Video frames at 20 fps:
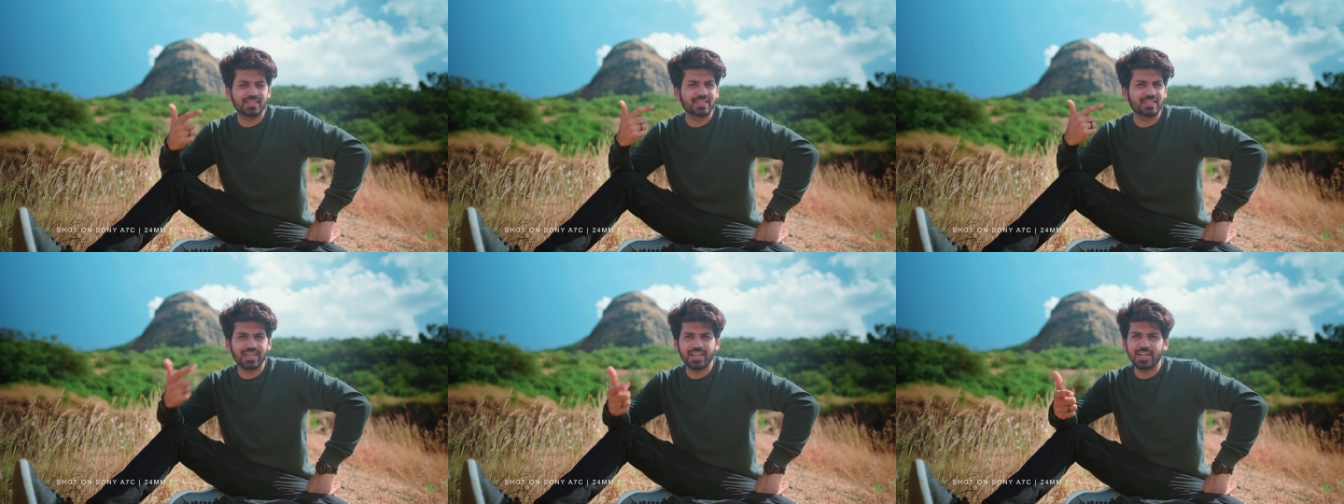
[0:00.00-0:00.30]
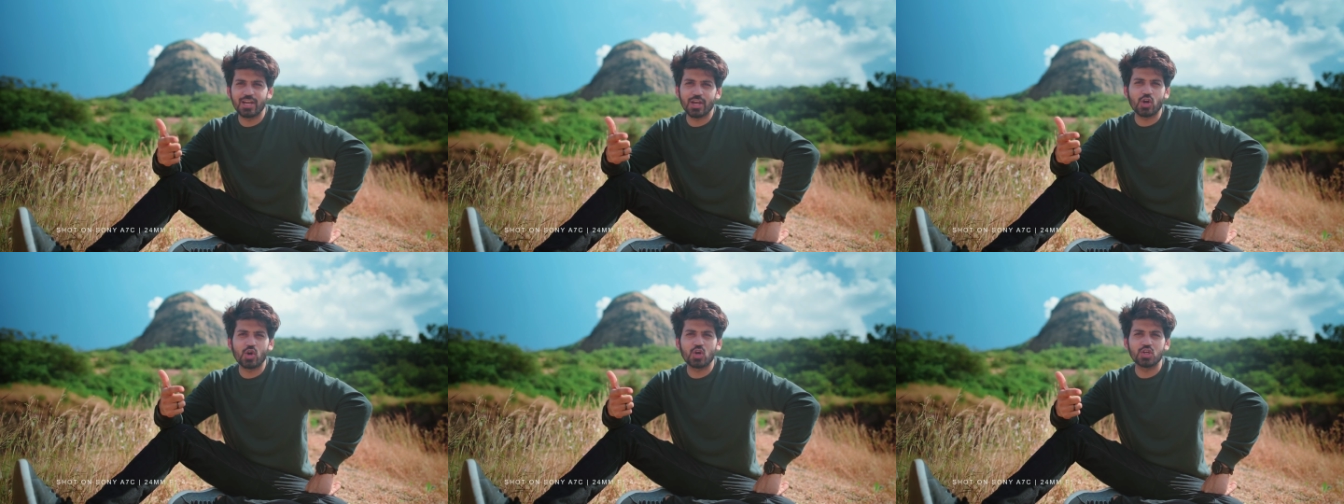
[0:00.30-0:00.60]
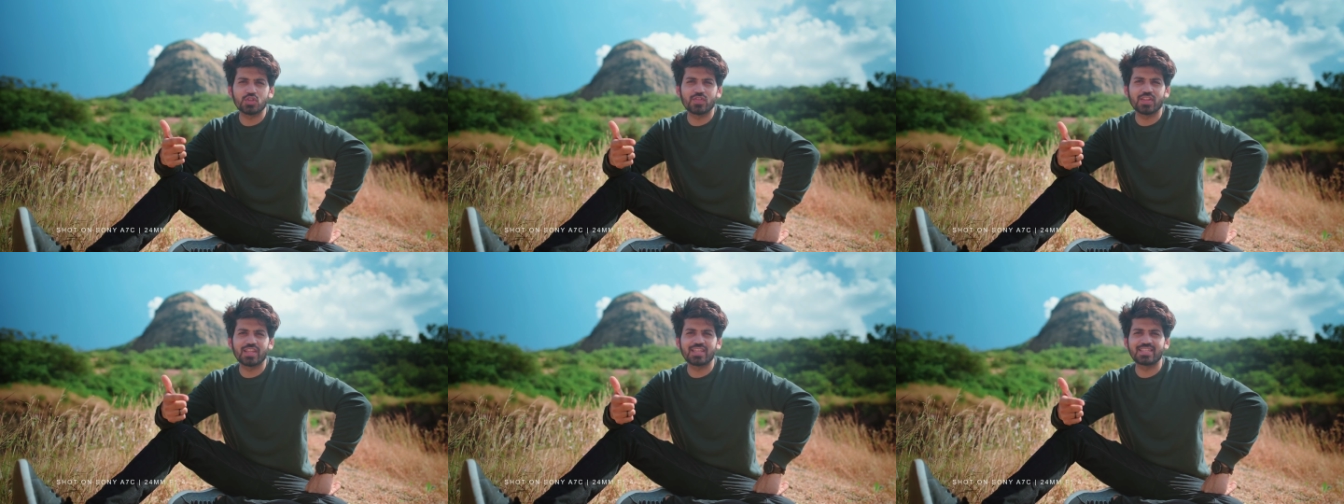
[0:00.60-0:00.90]
it still
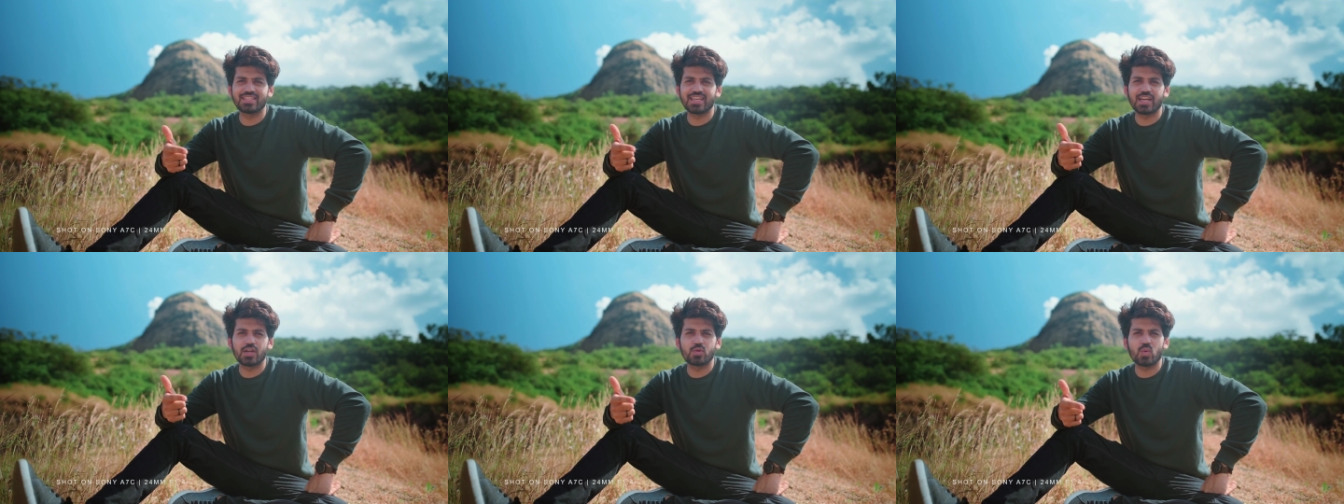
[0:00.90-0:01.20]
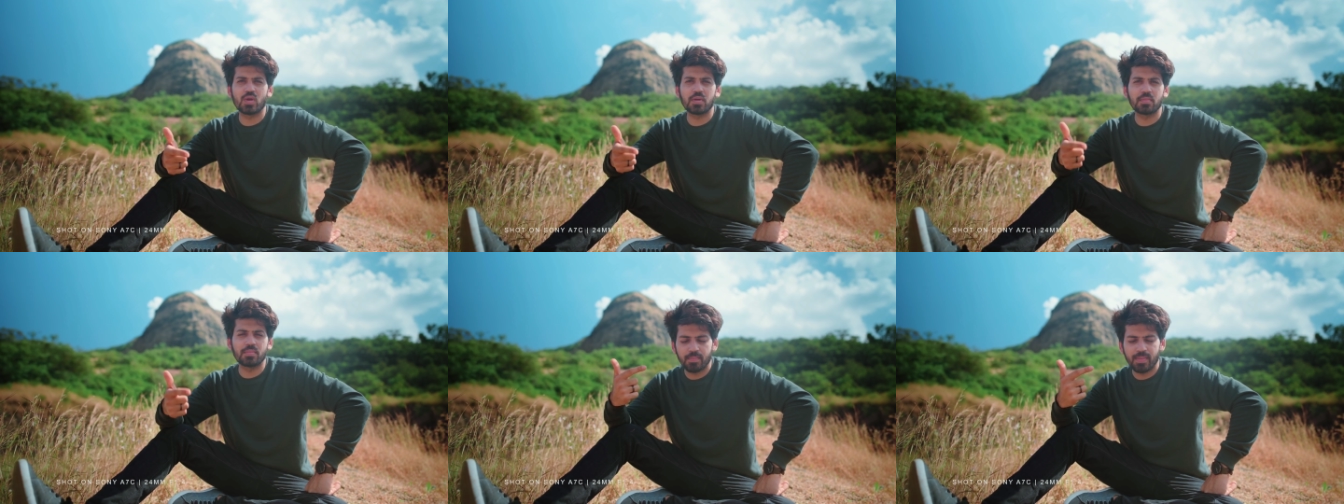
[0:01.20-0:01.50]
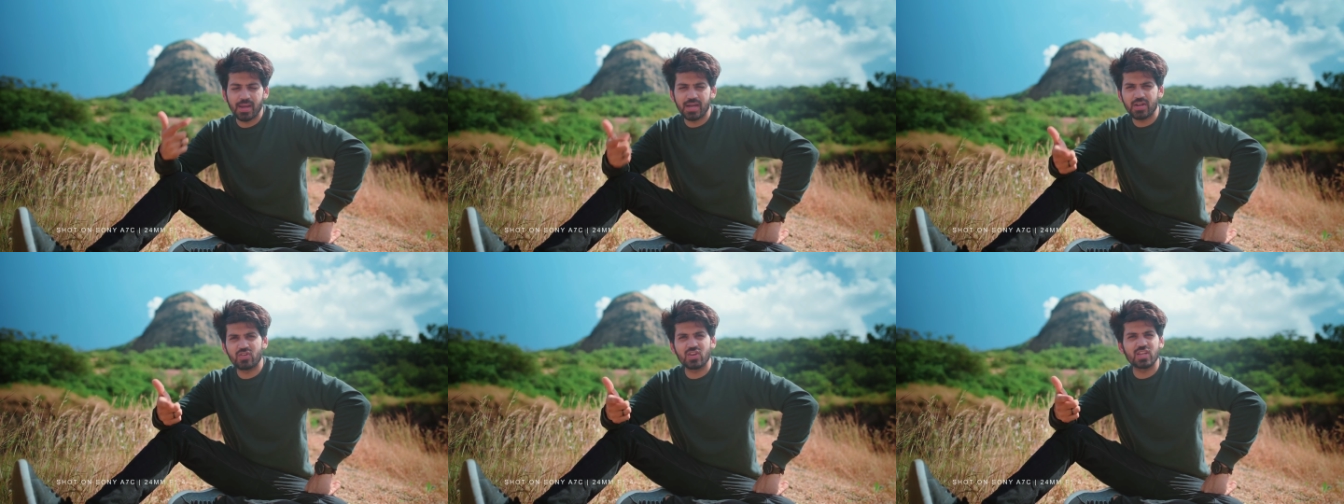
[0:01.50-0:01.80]
records with a
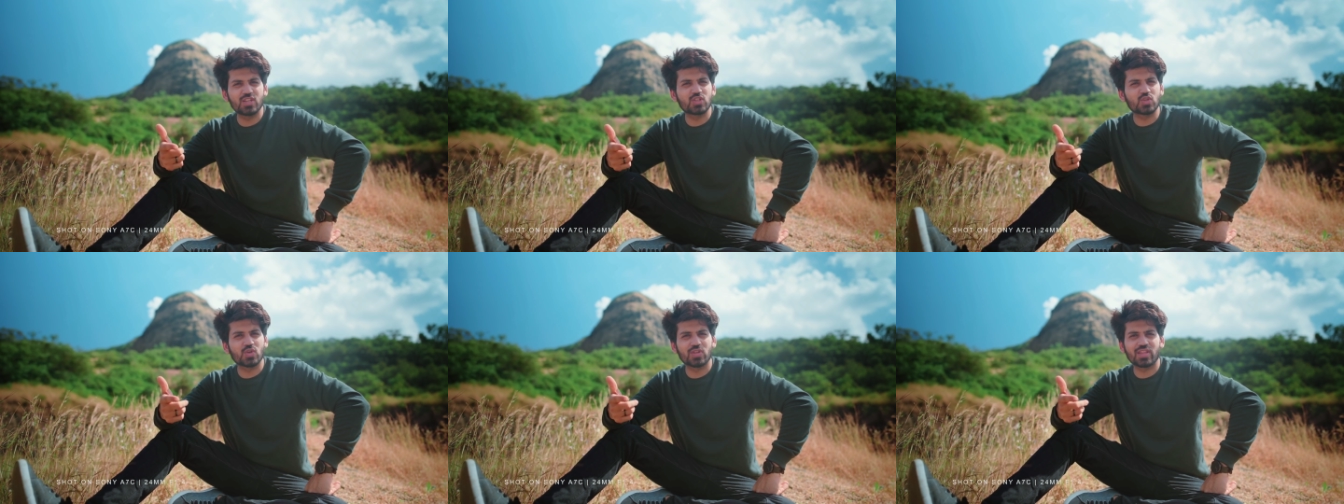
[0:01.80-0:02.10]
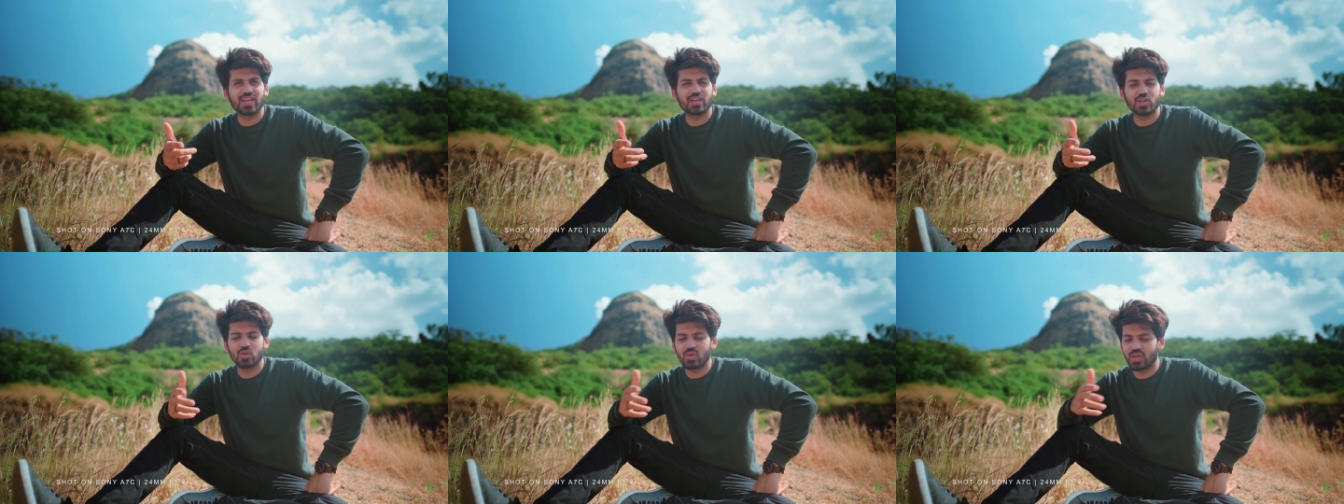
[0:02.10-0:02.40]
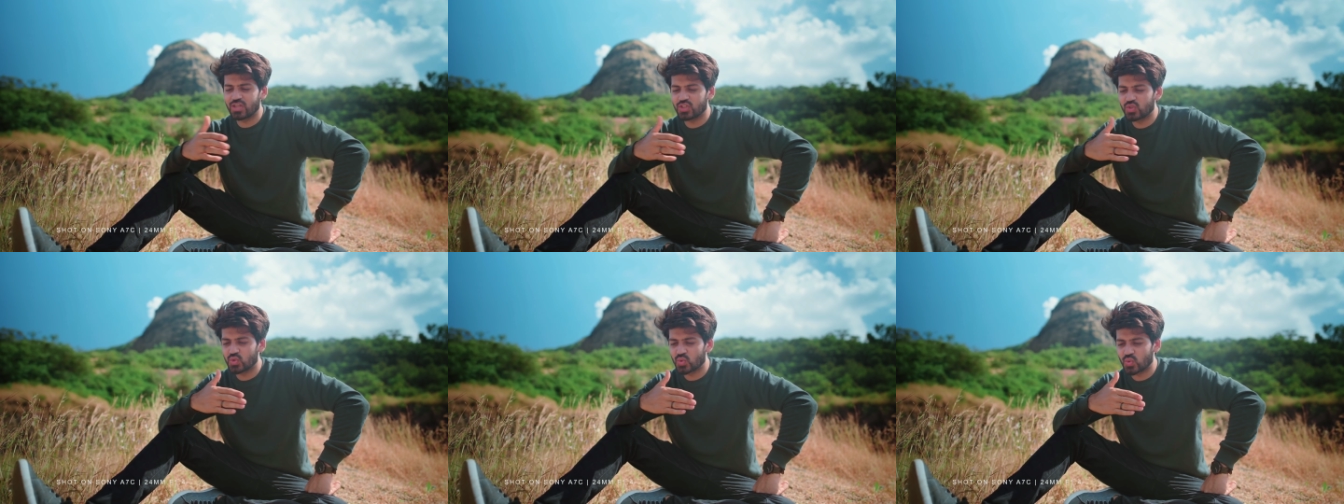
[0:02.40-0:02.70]
Z1 battery, so that you
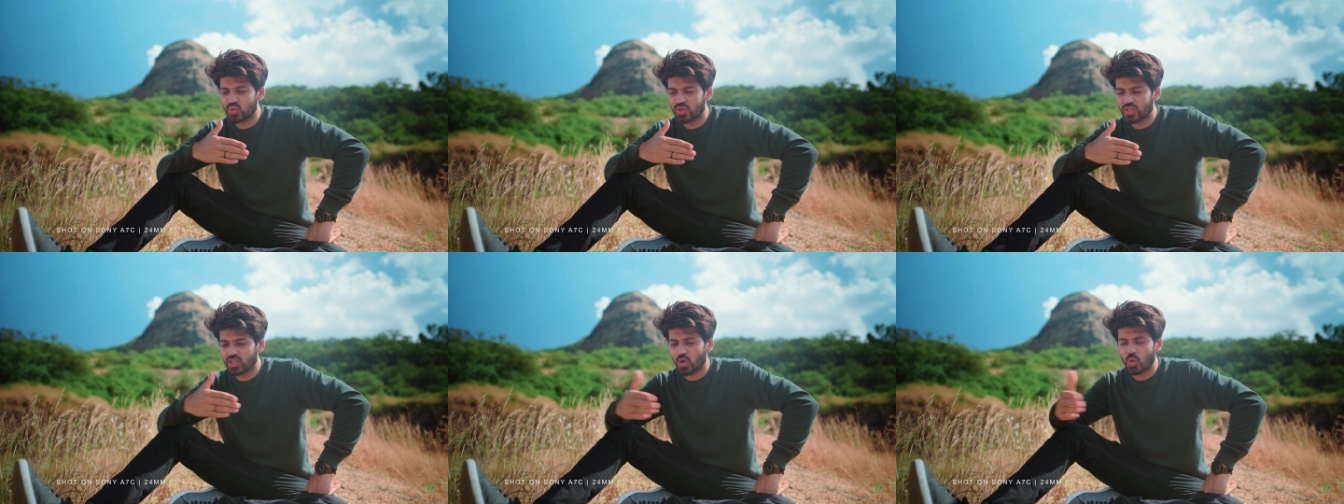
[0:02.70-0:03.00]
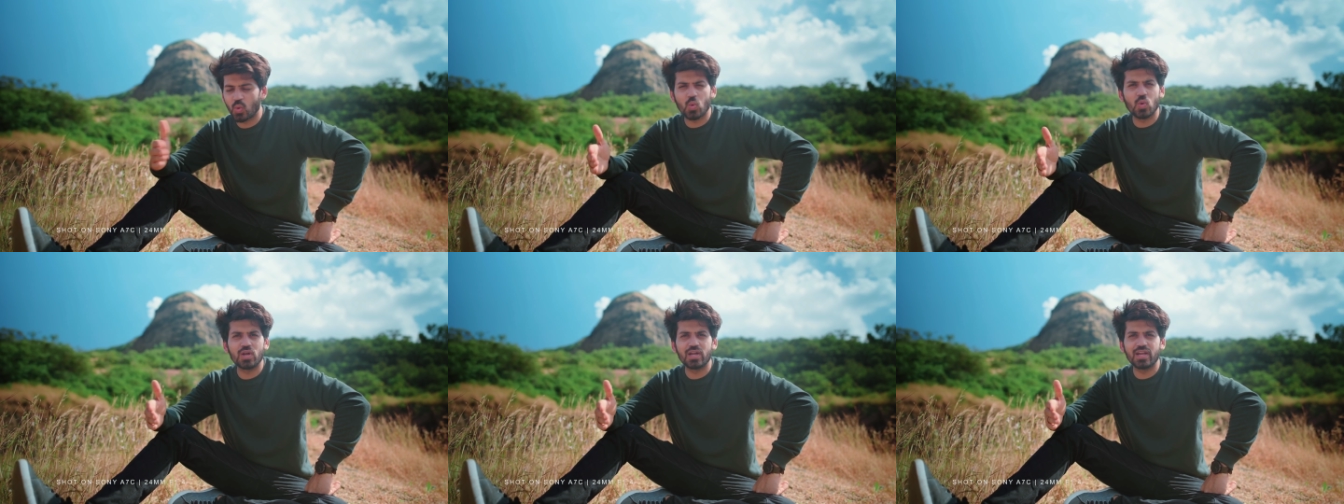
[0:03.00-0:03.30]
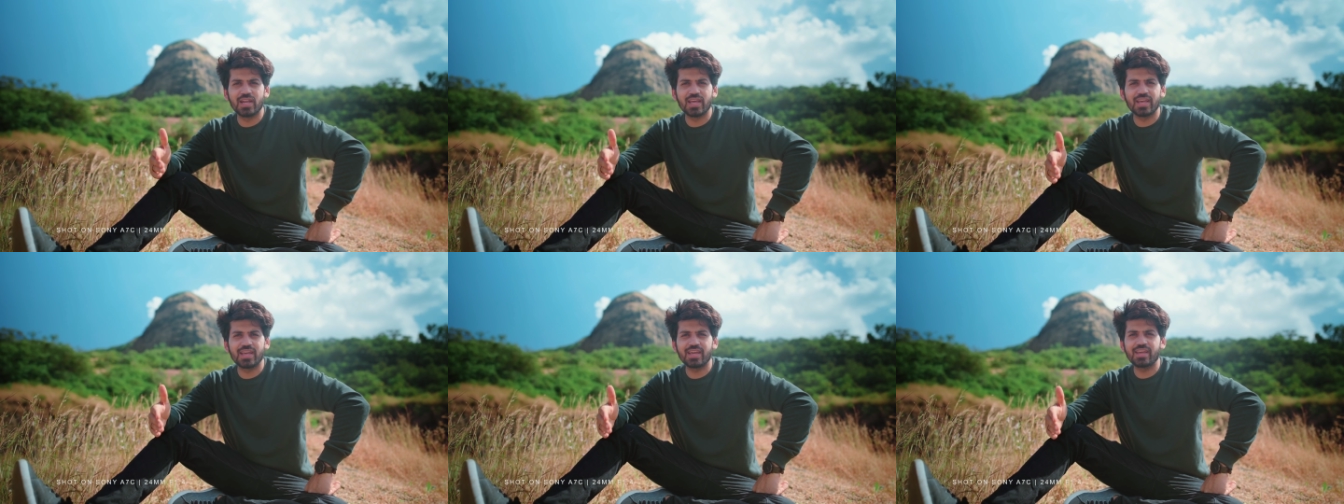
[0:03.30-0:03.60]
can shoot the whole
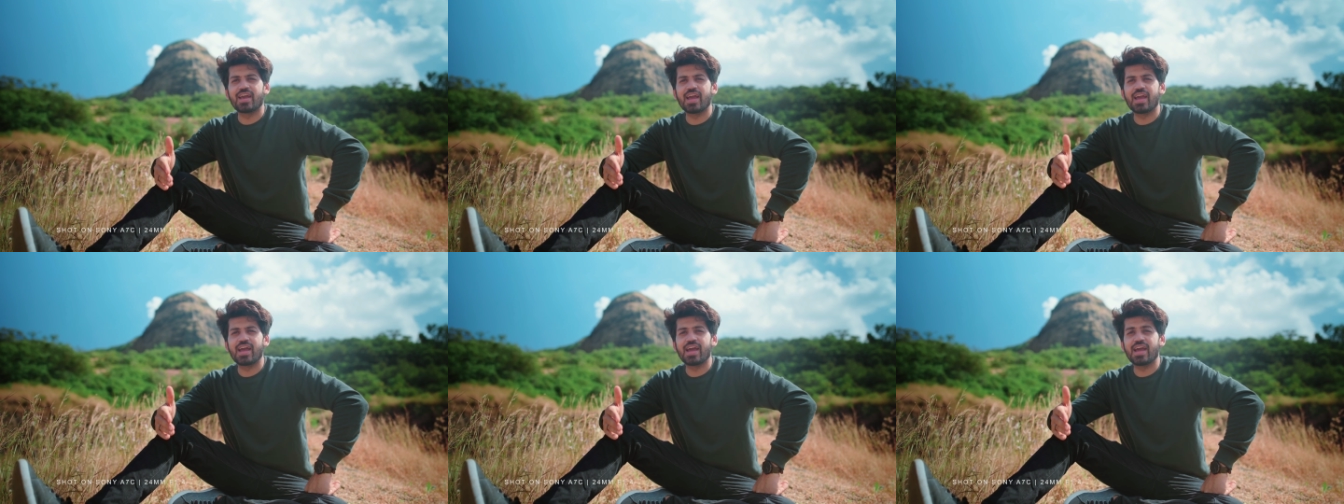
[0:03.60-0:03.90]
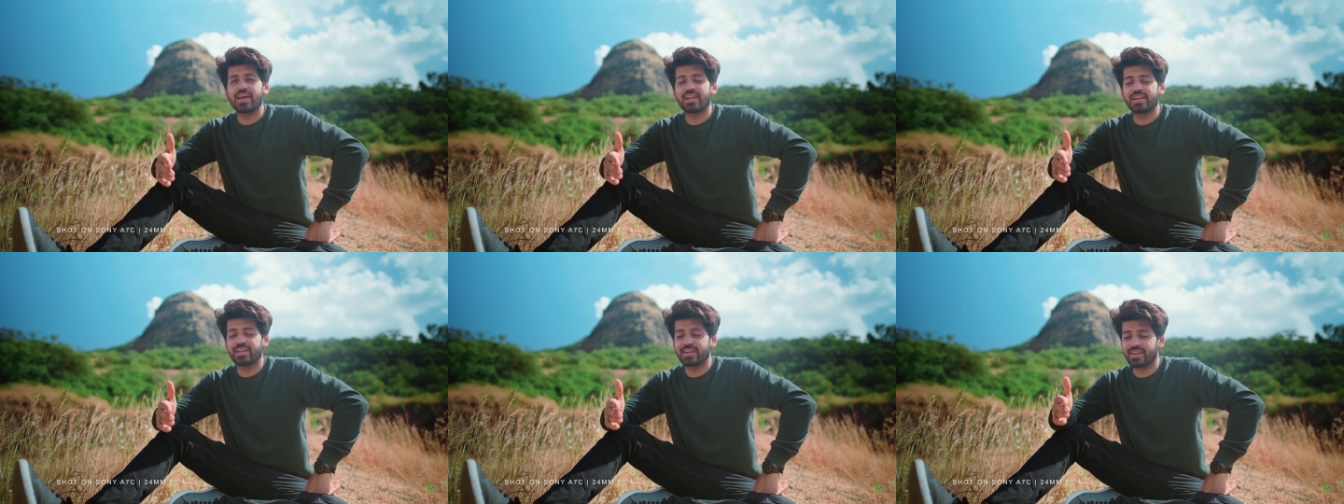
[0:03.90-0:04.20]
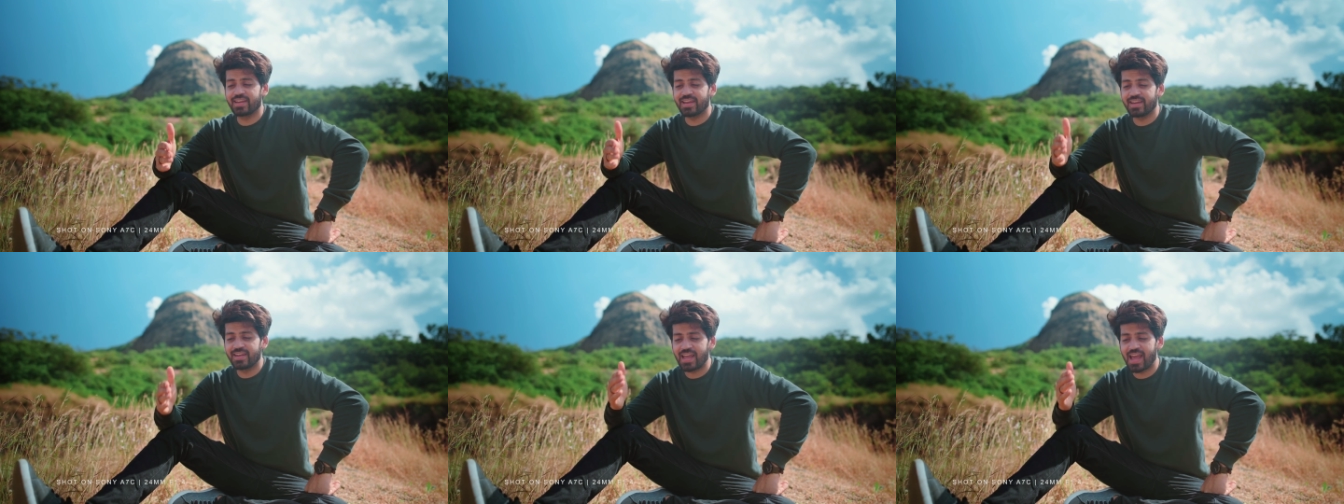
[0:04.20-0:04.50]
day, and
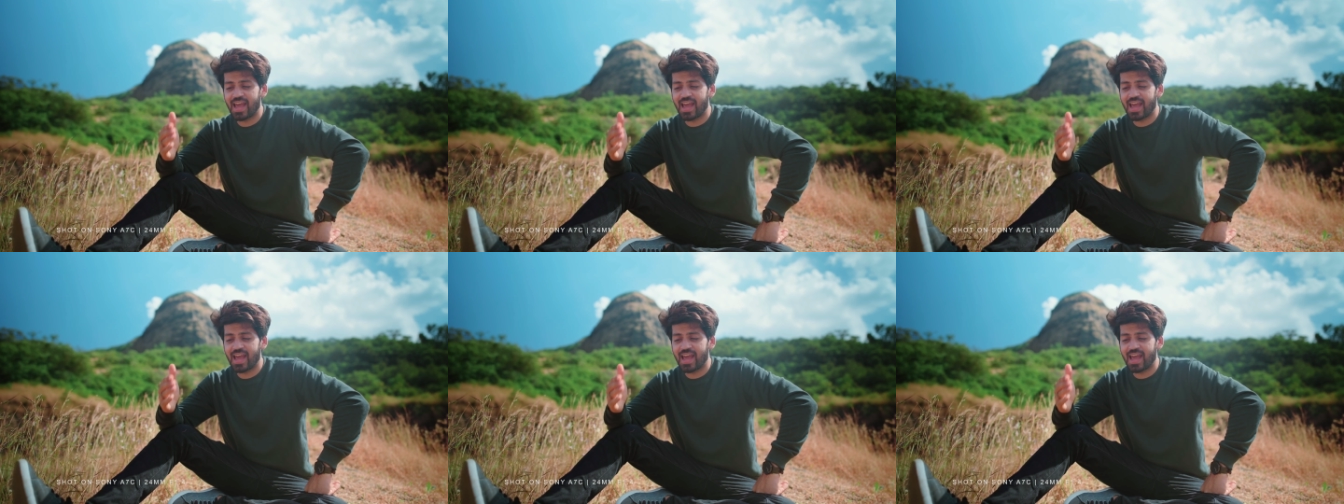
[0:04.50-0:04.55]
it